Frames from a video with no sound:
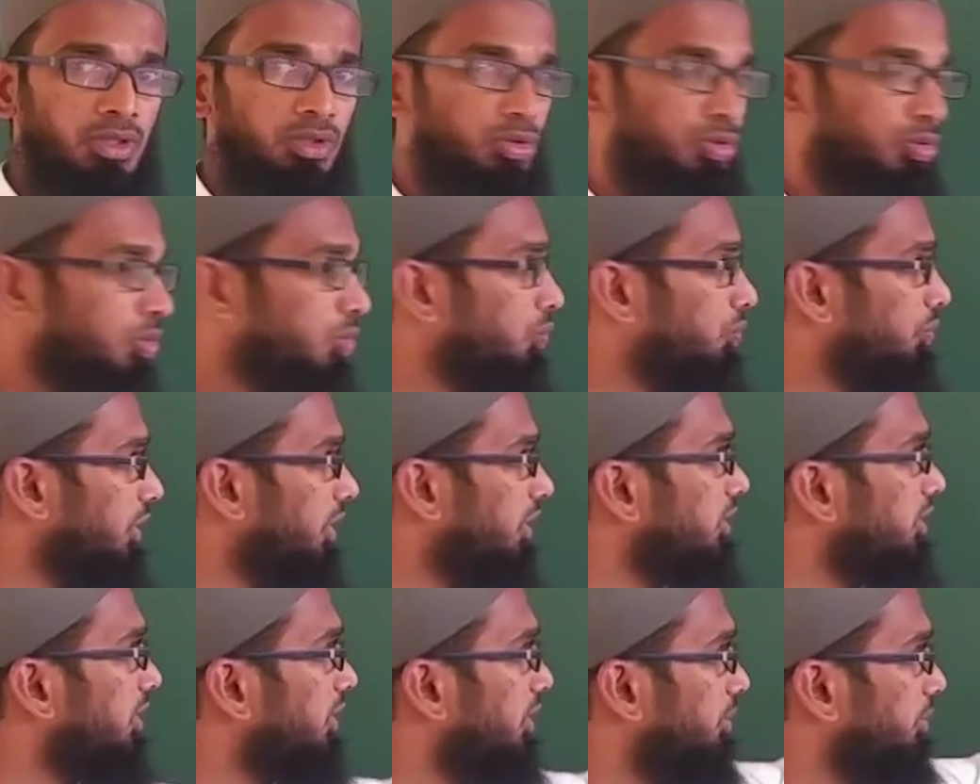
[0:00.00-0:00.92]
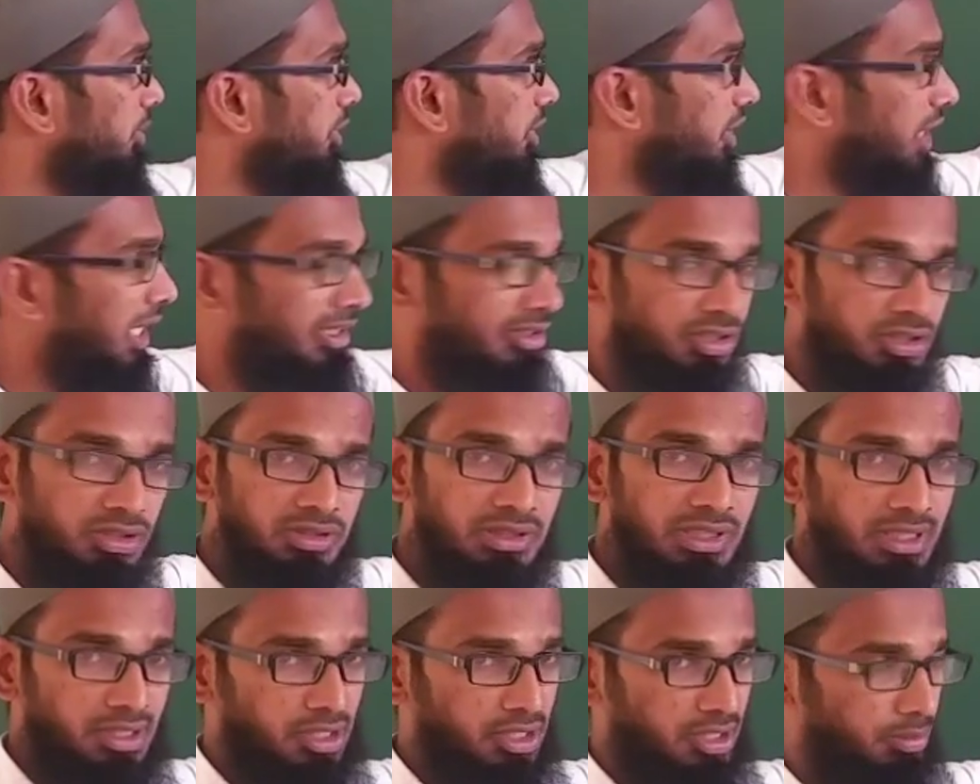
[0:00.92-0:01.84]
so where the
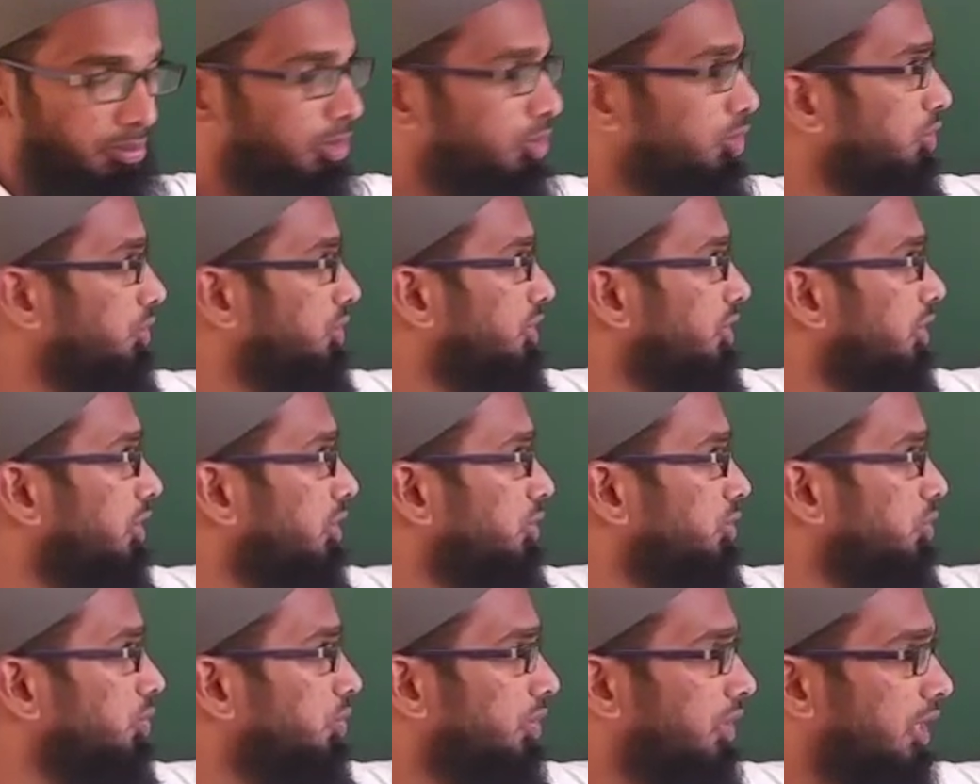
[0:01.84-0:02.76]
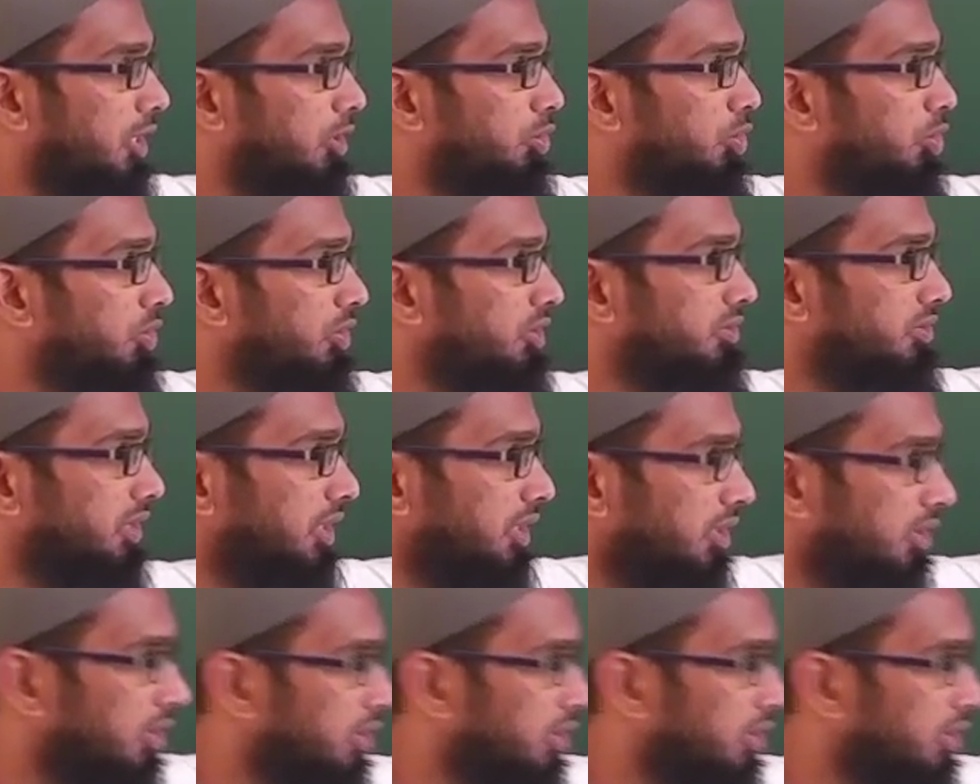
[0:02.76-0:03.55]
reactions are there, because here also one unknown is there